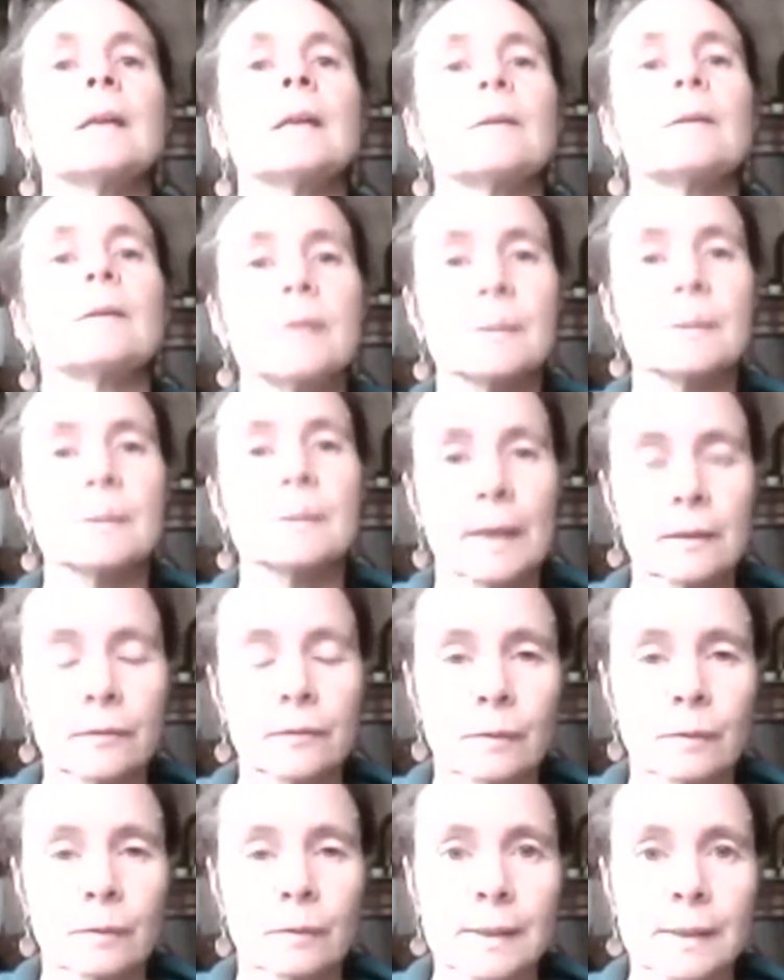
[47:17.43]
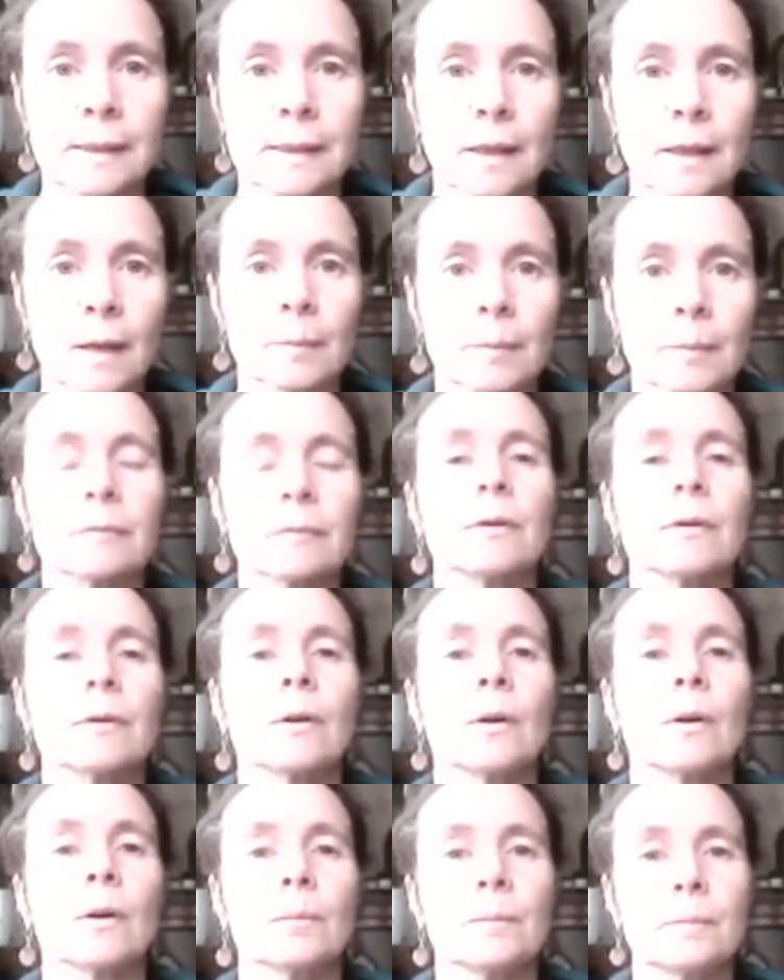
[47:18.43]
respect for where it's coming
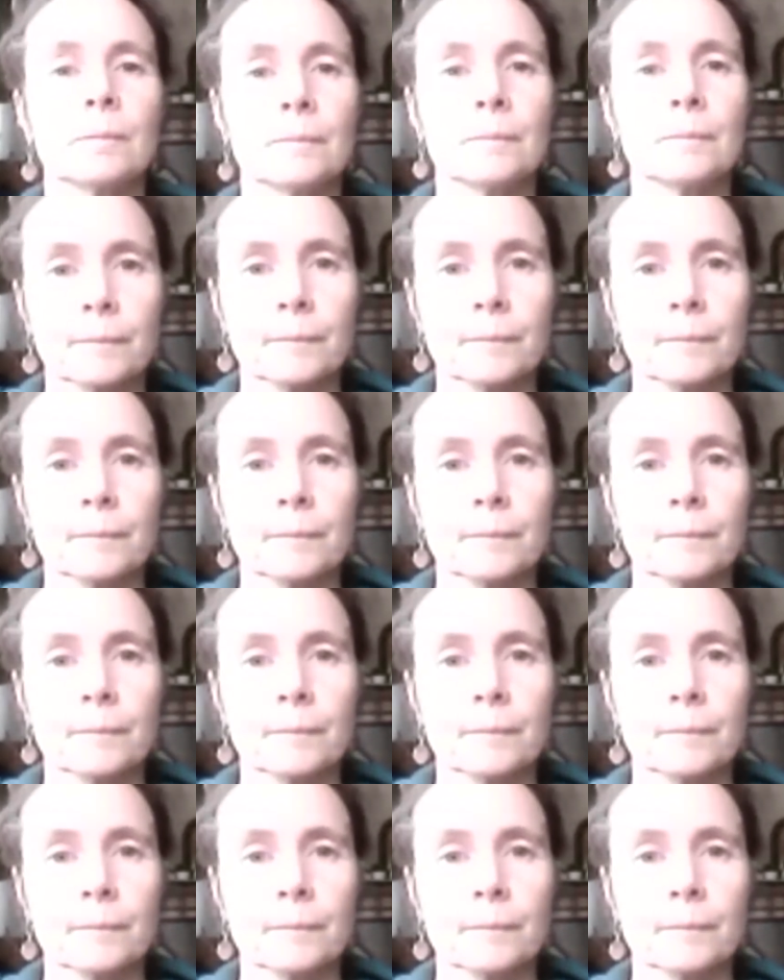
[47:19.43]
from.